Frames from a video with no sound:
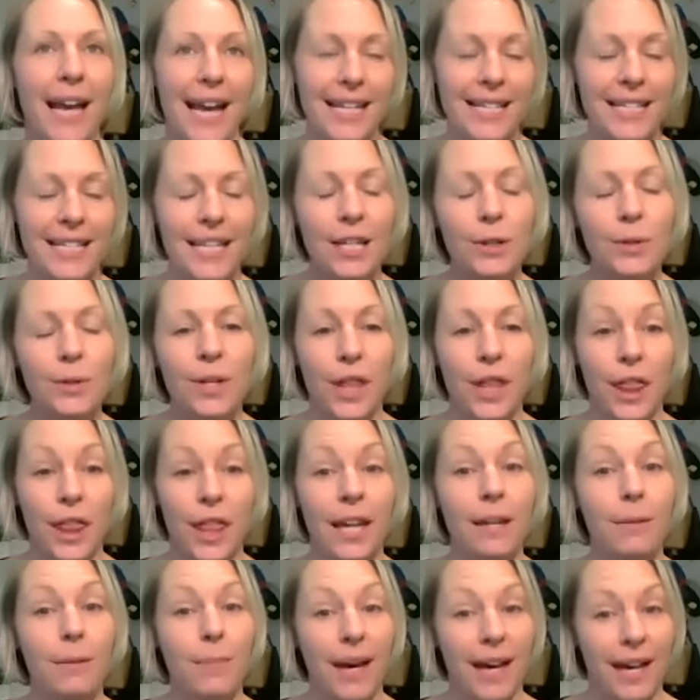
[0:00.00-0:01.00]
asking you to
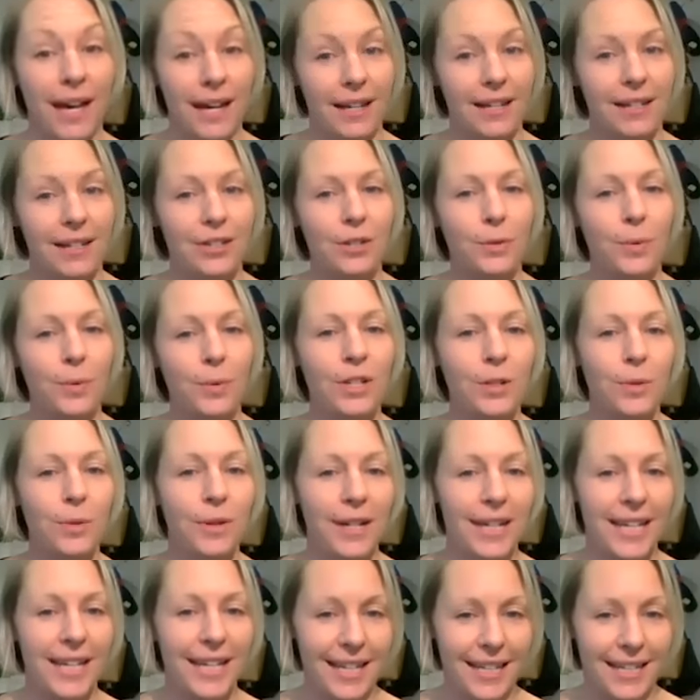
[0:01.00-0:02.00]
think back to when you
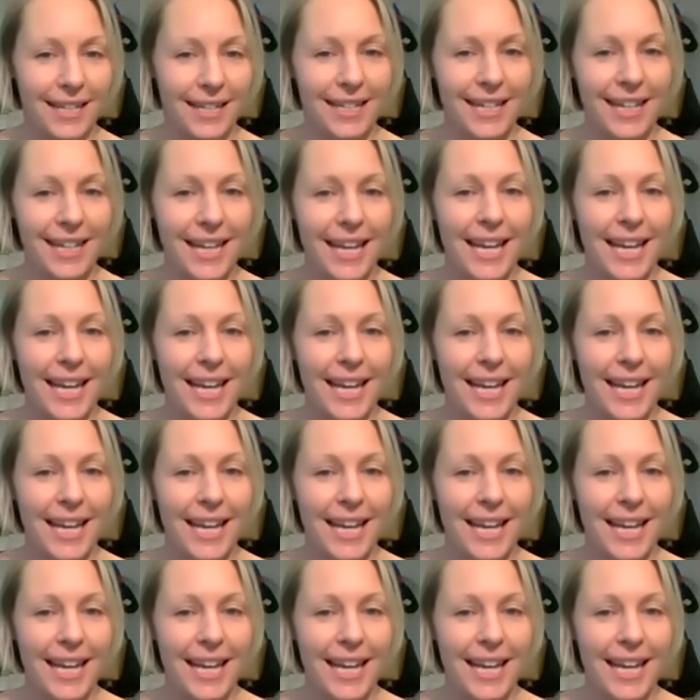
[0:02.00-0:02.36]
were a kid,